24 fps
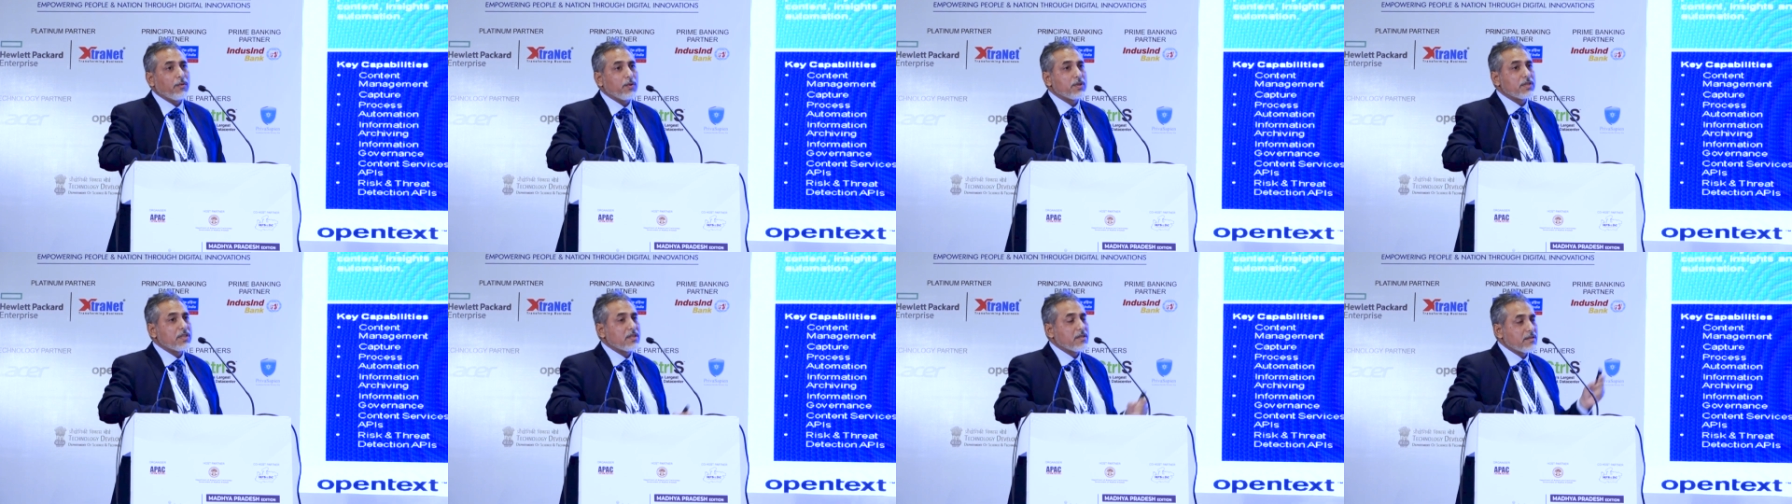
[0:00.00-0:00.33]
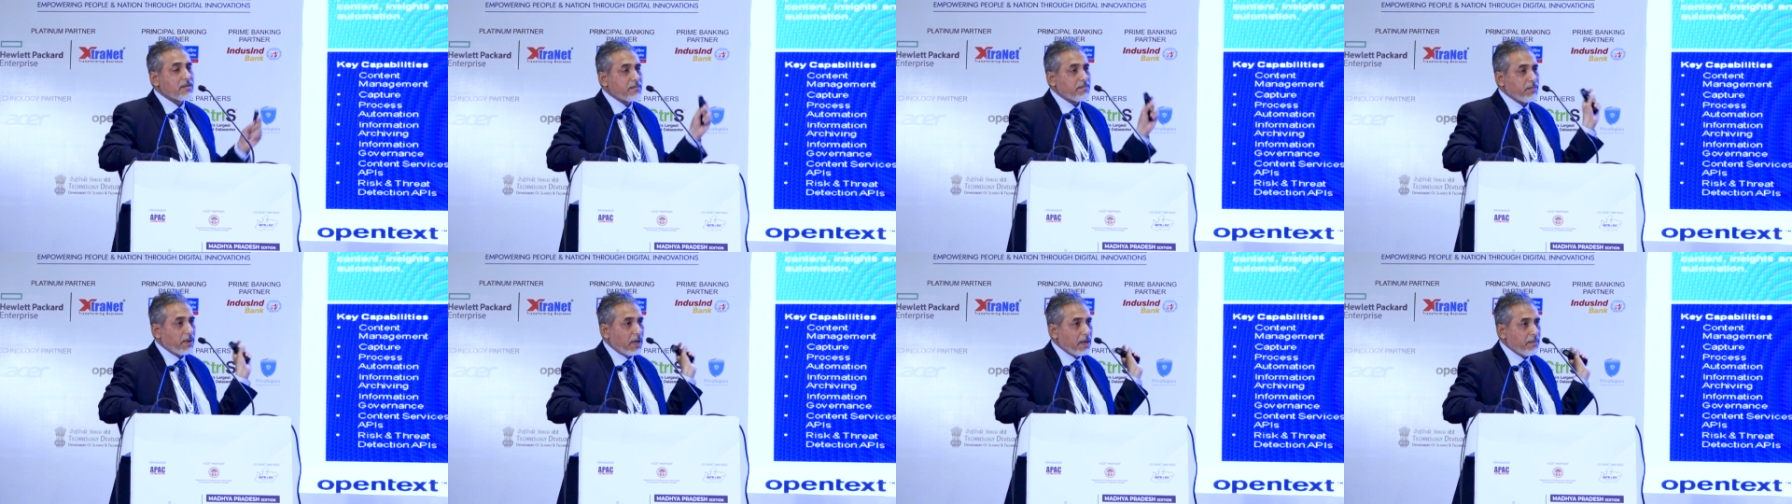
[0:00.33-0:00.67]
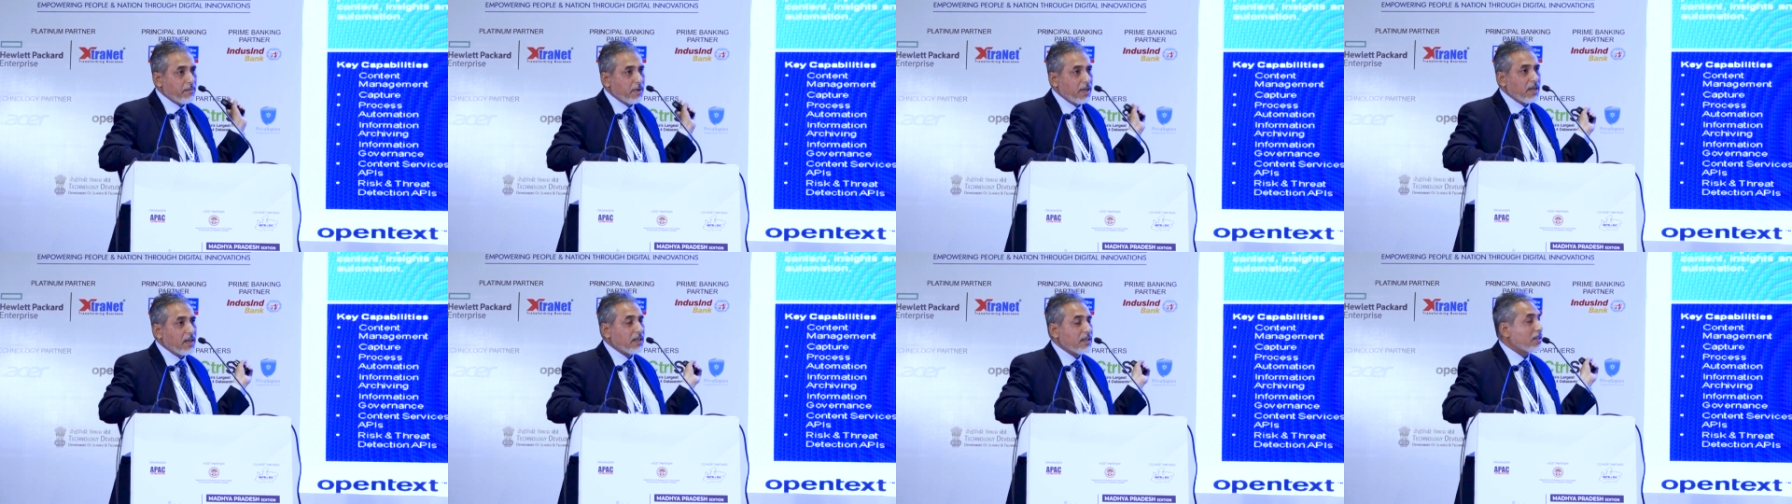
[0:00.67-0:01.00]
which is
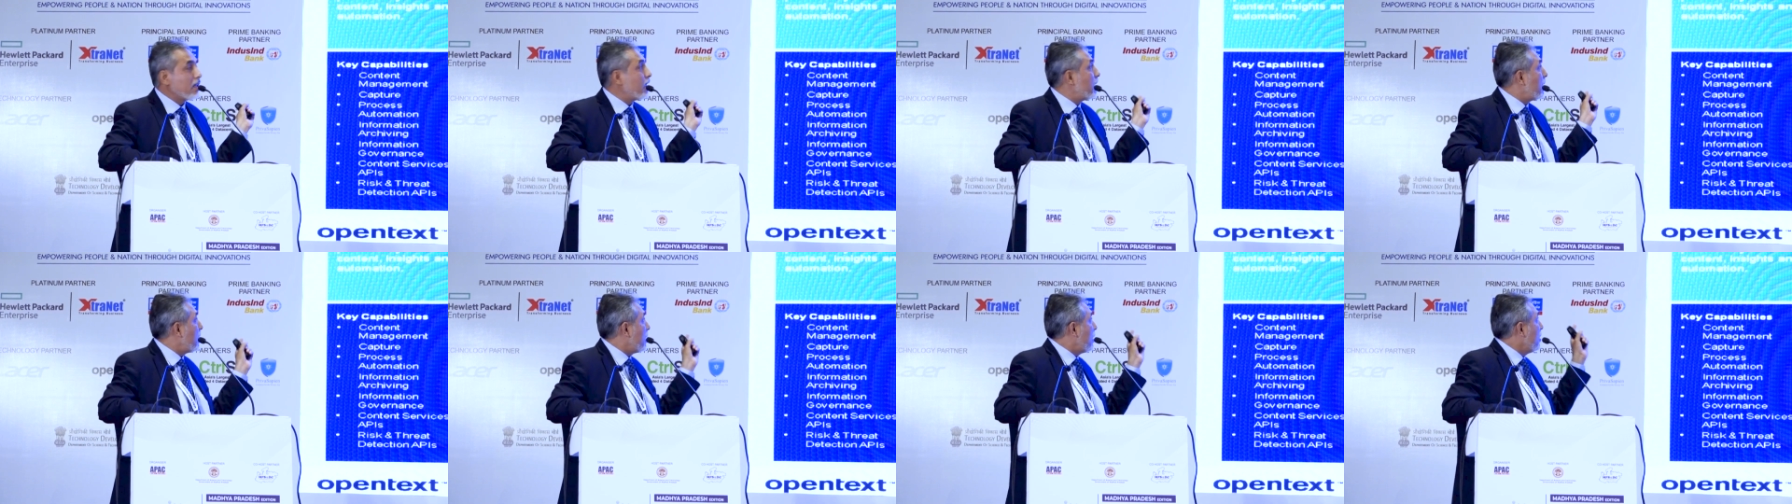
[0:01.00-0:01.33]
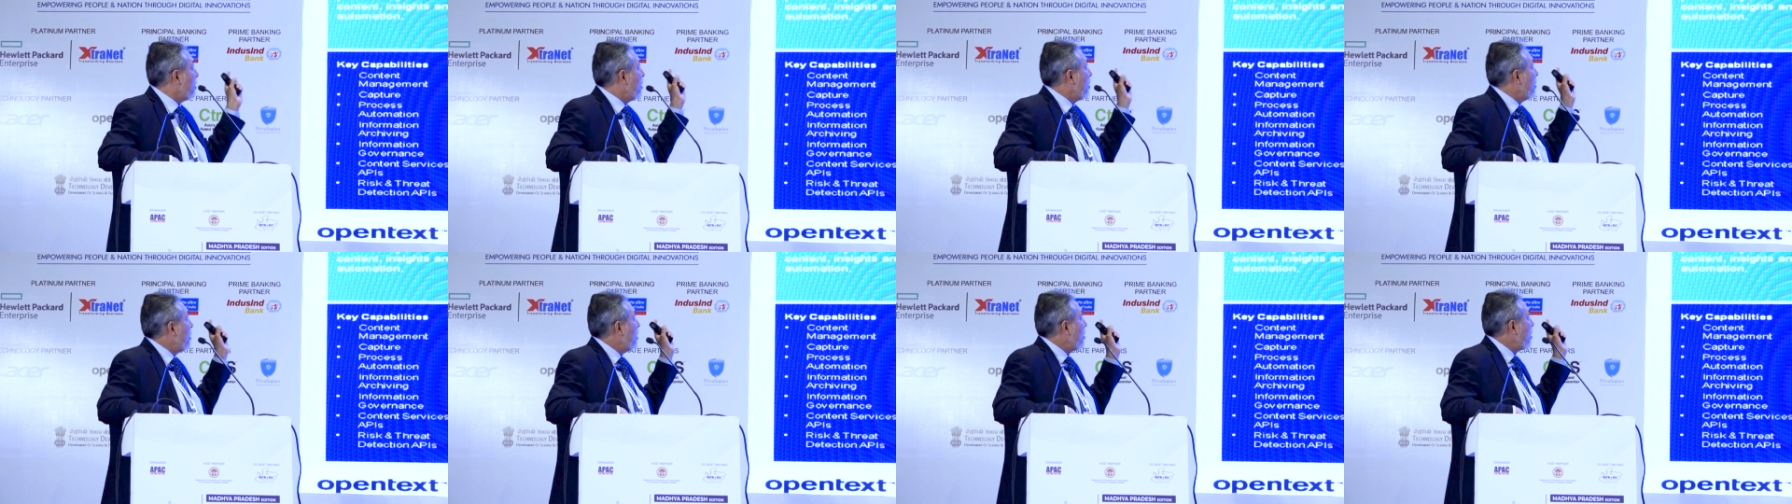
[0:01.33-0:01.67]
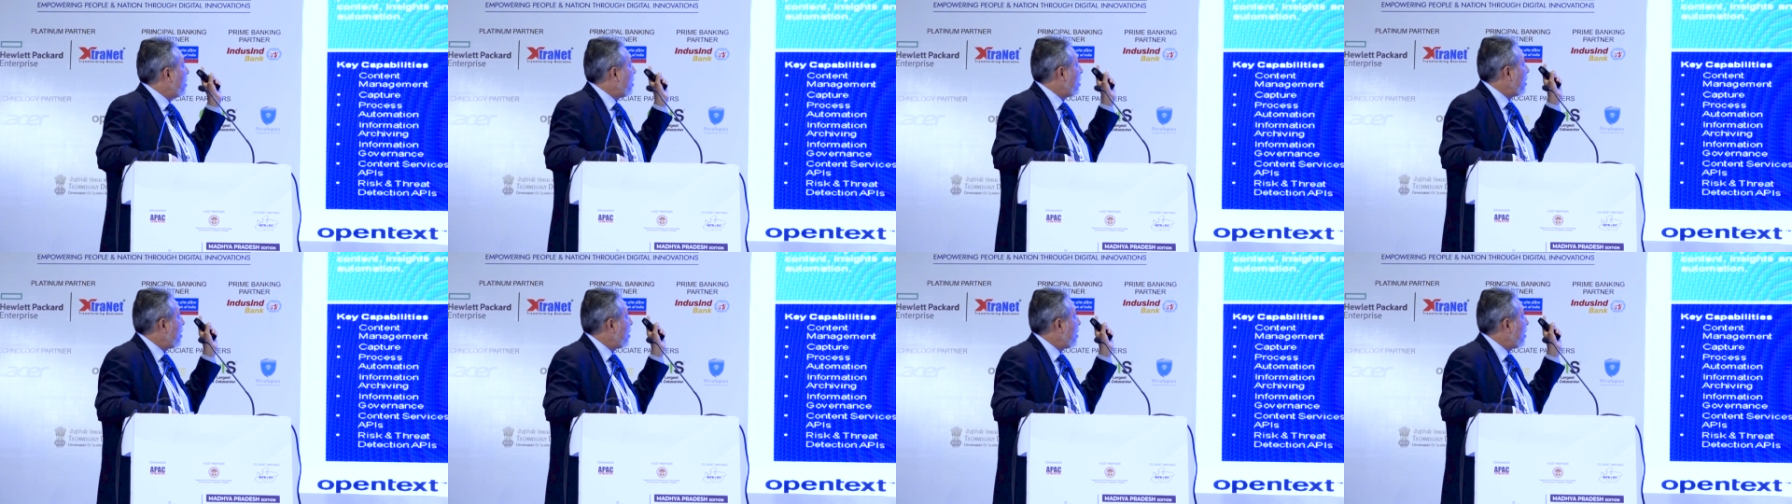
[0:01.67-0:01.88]
primarily the uh,